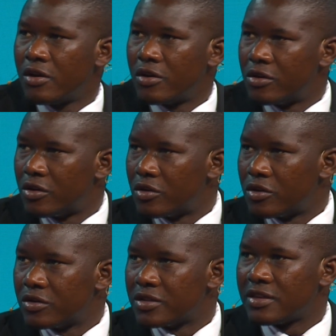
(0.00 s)

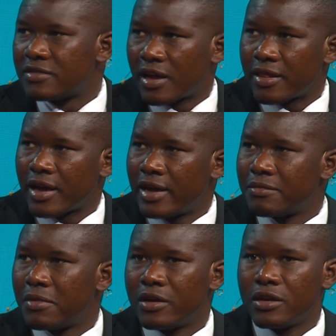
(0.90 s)
or this and
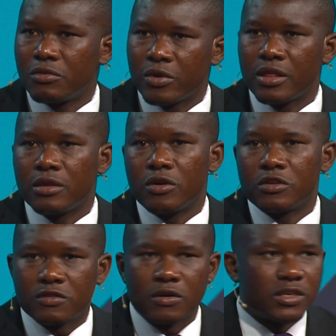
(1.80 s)
that. But with
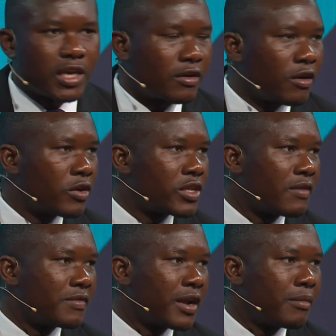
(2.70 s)
also technology
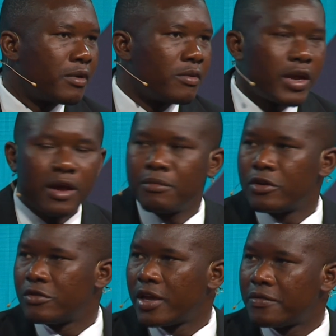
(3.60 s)
available, we are able
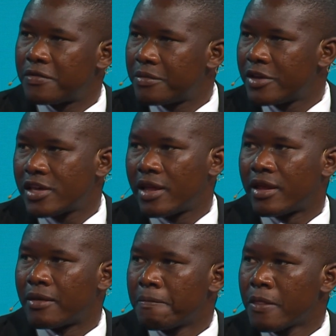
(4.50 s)
to learn from each
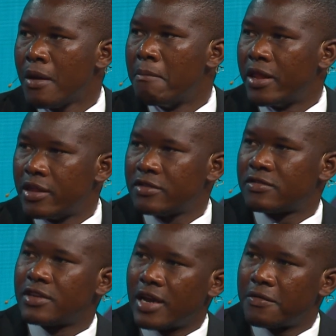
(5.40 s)
other. But there
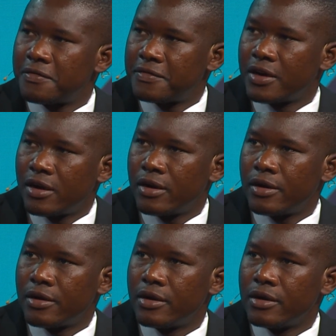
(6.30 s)
is enough
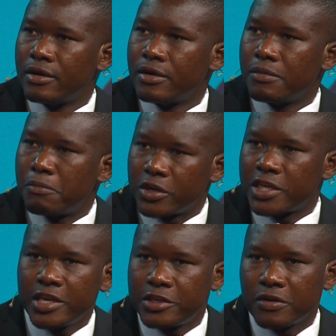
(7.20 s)

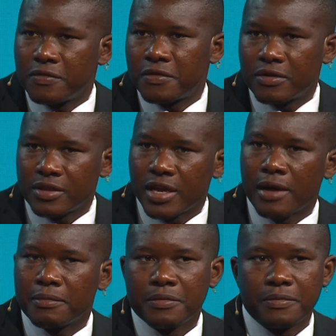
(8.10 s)
potential for the
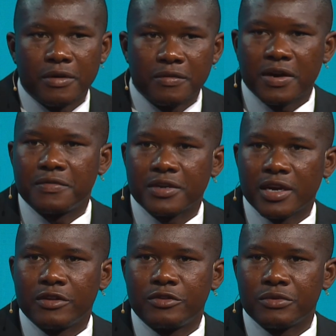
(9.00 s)
young people of
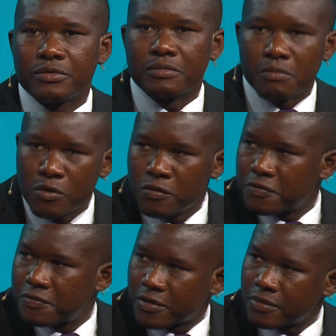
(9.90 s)
Africa to move
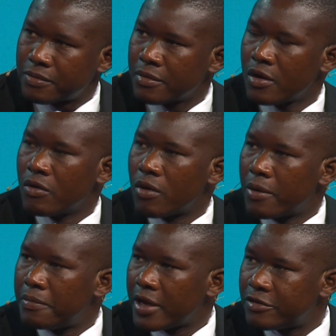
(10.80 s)
from
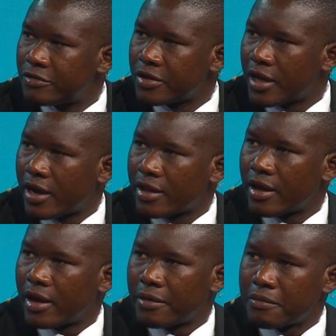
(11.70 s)
one place to the
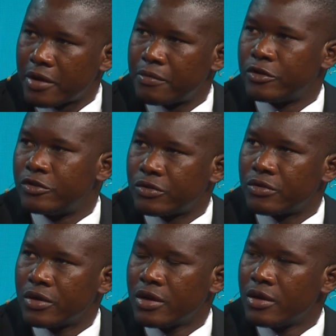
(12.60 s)
other and be able to